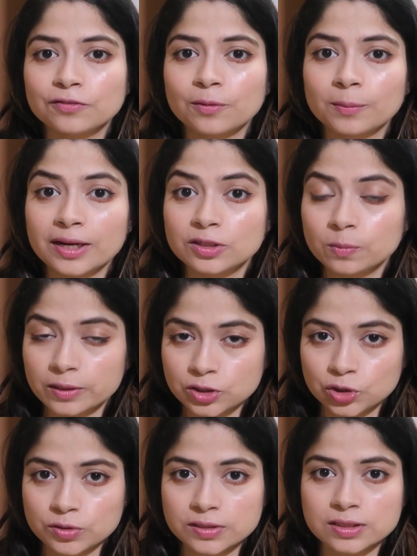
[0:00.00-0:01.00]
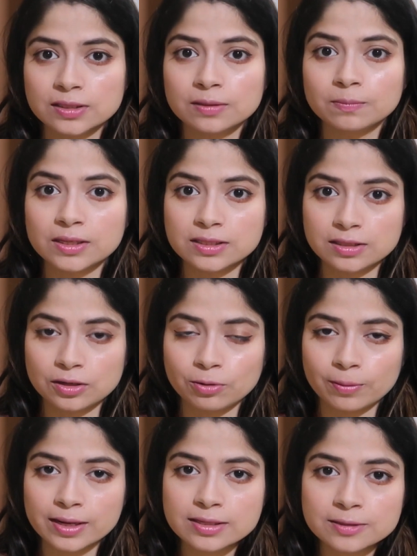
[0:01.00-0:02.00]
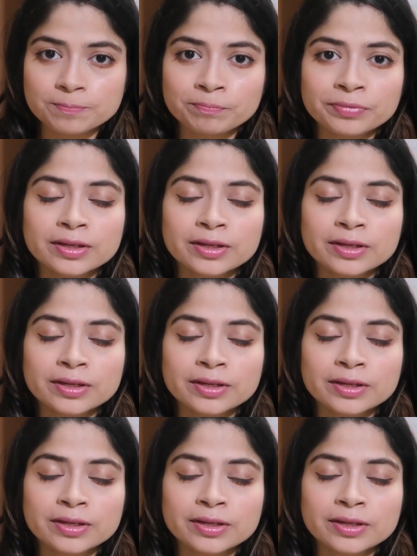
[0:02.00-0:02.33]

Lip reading: from endometriosis and PCOS.